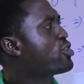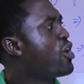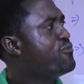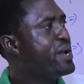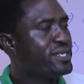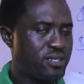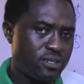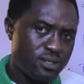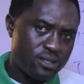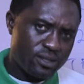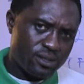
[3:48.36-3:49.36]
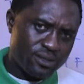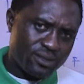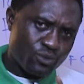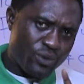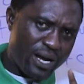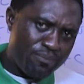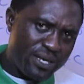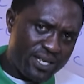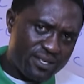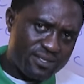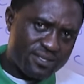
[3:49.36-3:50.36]
the government. Where
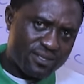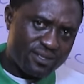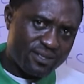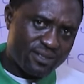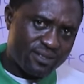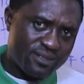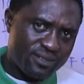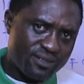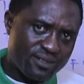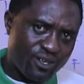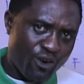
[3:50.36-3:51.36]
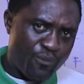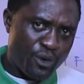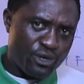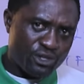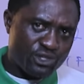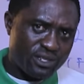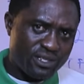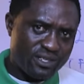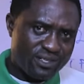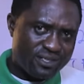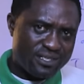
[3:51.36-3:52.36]
means of
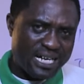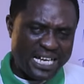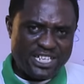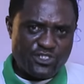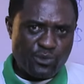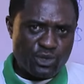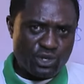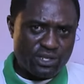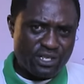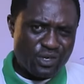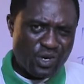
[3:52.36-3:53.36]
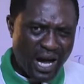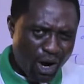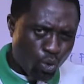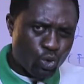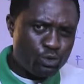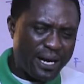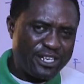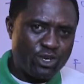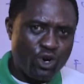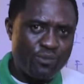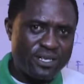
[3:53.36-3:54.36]
production and distribution are owned by the
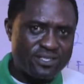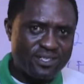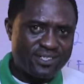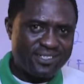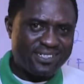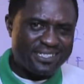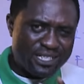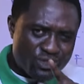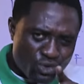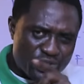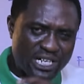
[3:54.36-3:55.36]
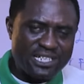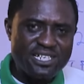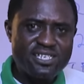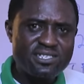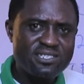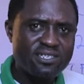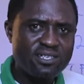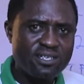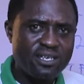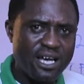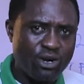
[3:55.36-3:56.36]
government is a socialist
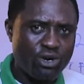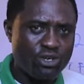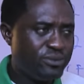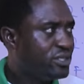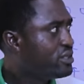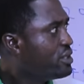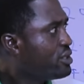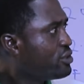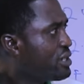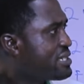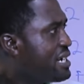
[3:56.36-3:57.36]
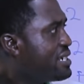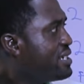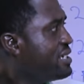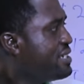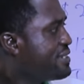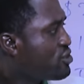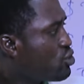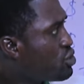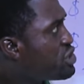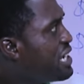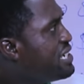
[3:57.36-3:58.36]
economy. You understand? It's a
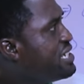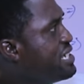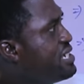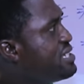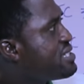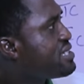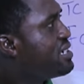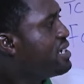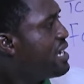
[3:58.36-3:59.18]
socialist